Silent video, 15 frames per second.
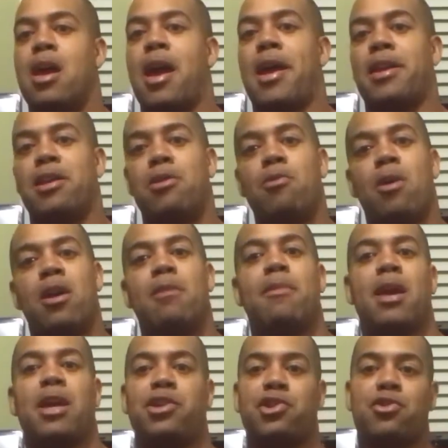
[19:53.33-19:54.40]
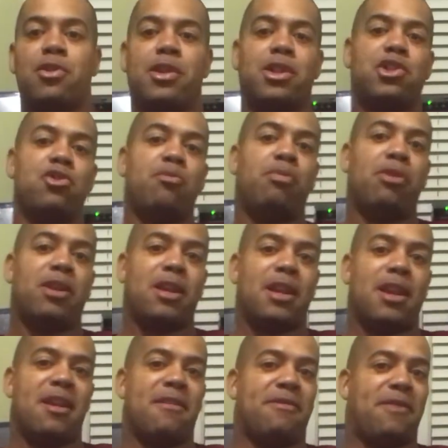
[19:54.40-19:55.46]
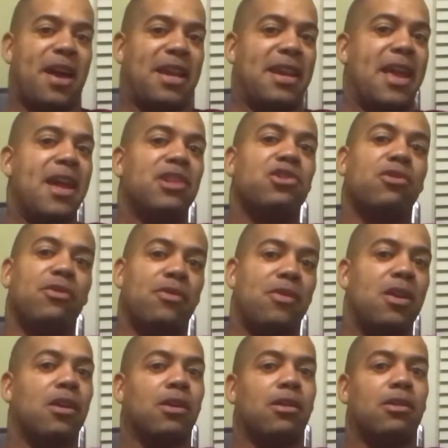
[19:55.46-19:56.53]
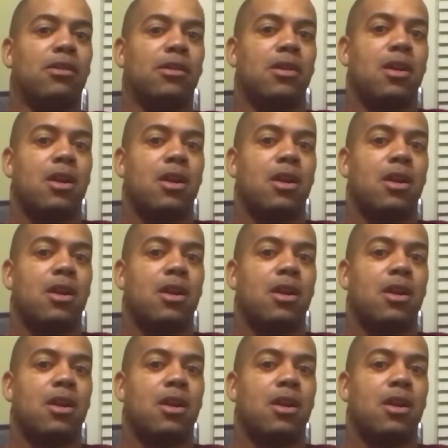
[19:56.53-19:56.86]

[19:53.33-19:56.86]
and you want to make sure that you put it in a financial vehicle.